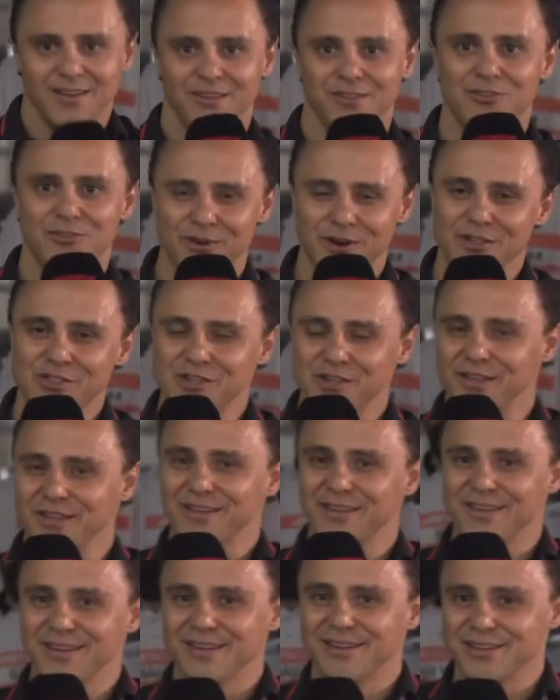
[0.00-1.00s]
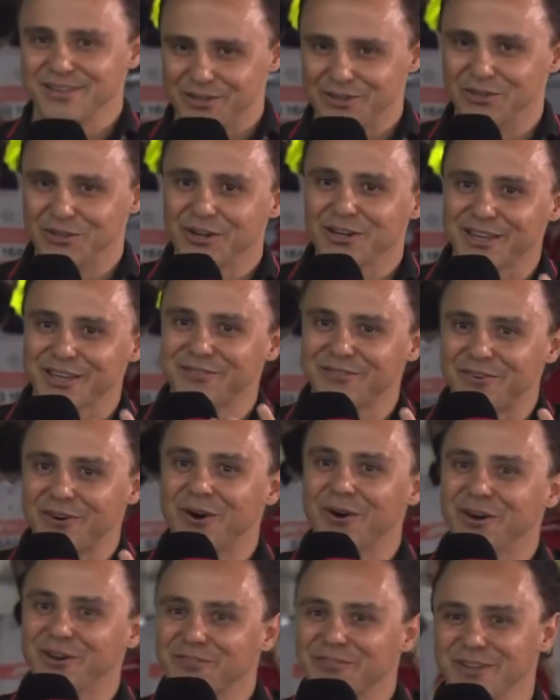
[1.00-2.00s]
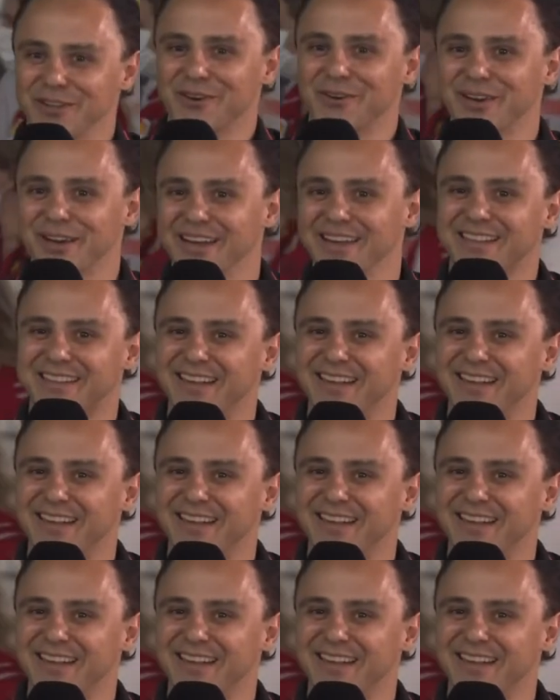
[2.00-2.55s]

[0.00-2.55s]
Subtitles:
stretching. You're looking forward for the race?